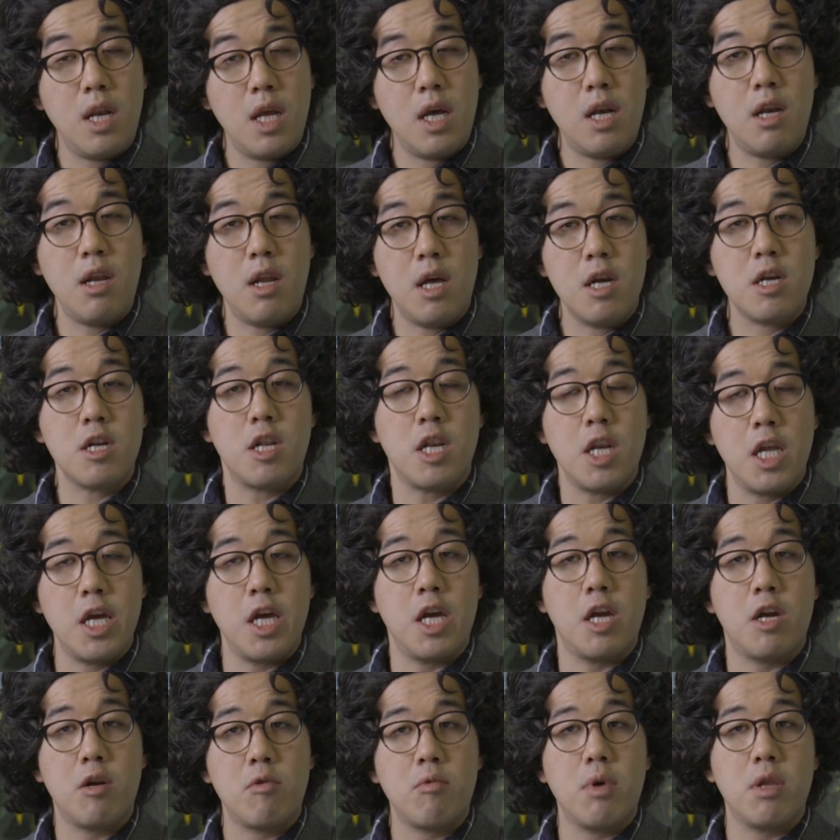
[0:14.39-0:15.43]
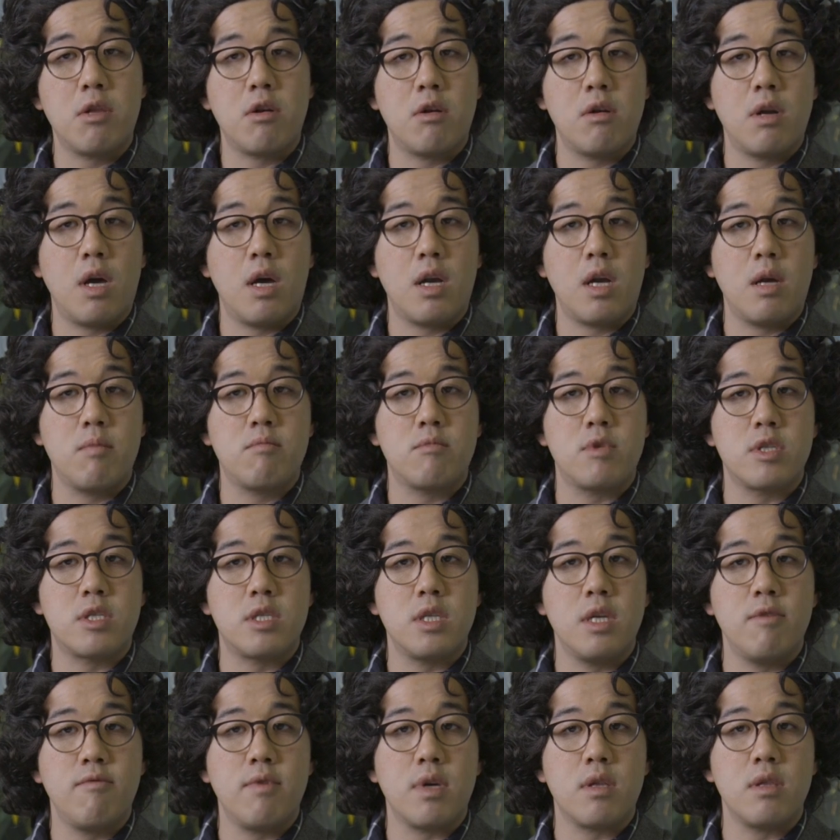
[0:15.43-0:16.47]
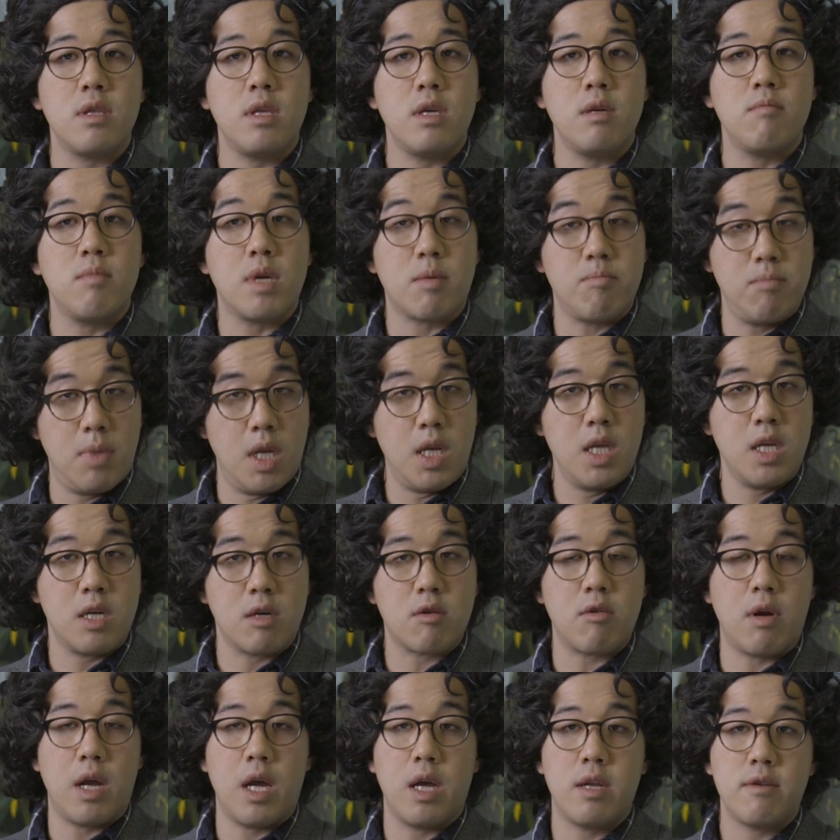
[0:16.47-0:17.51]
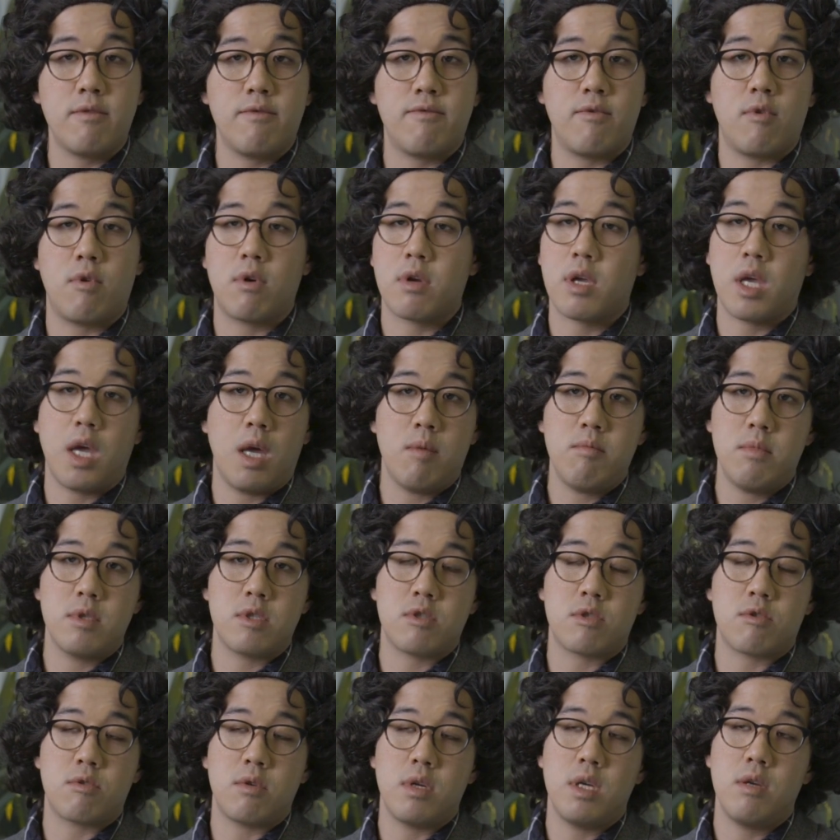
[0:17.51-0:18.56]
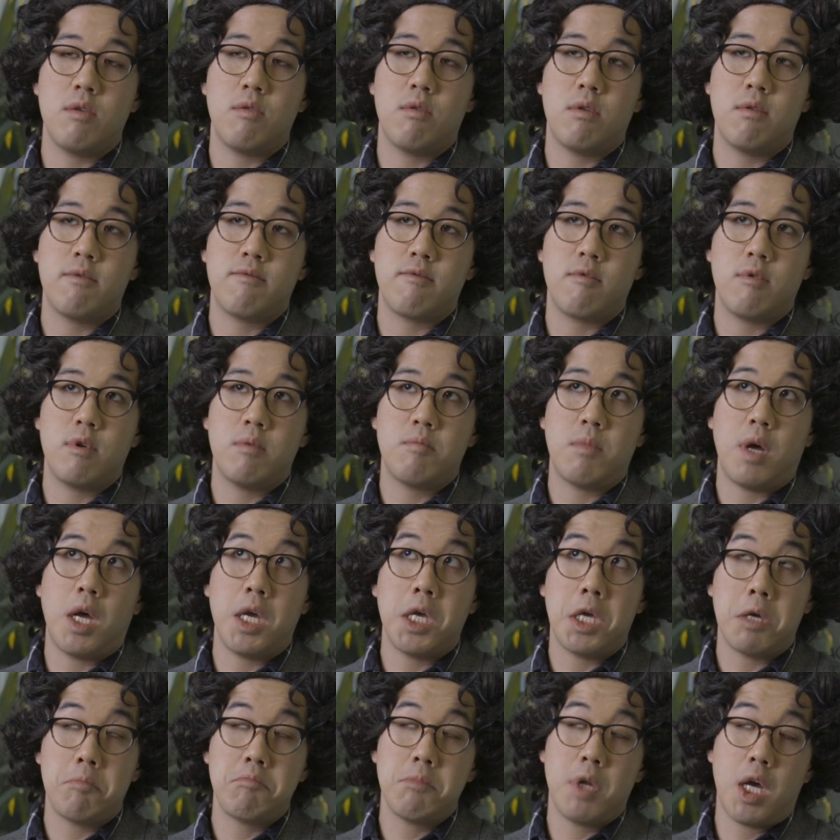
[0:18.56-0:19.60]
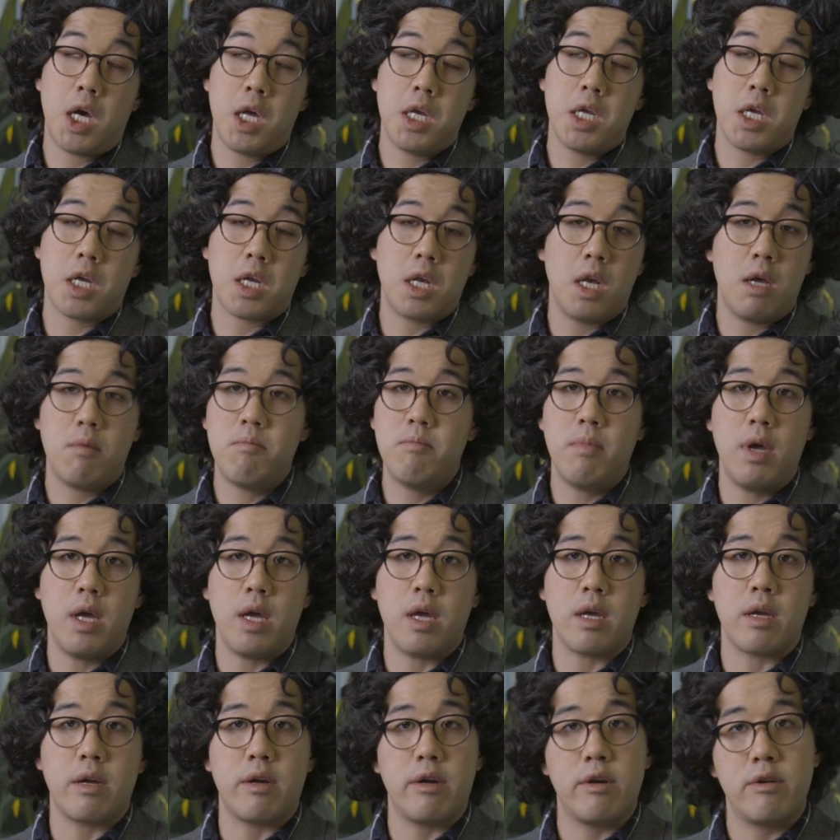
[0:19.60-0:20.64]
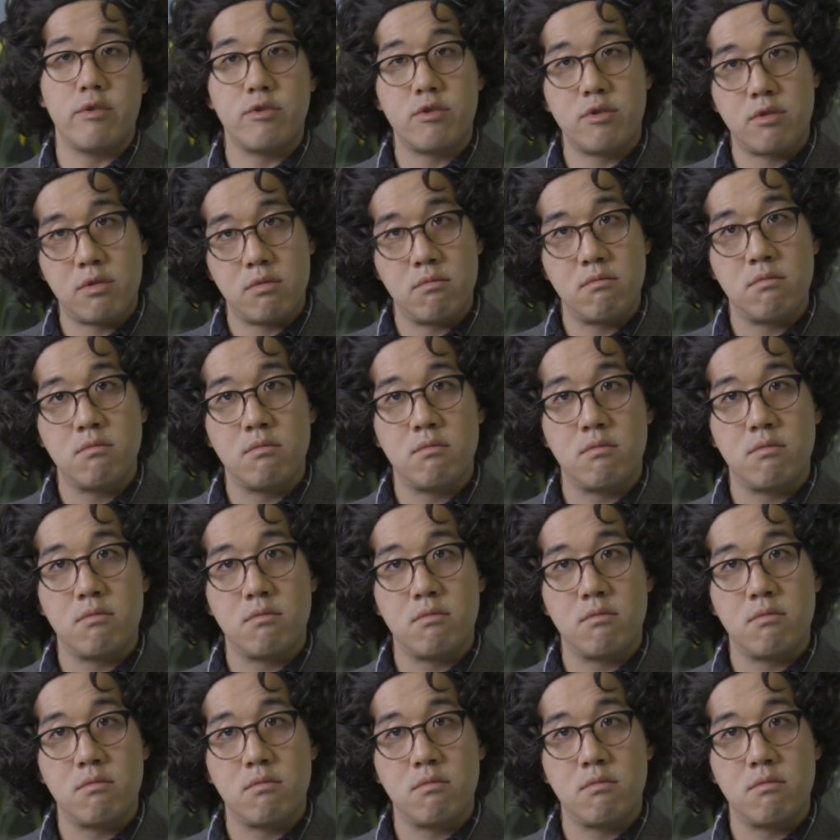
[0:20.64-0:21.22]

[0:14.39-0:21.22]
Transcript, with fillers: little unclear whether or not I'm receiving the Macmillan Grant for chemistry or for my hypnotic club bangers.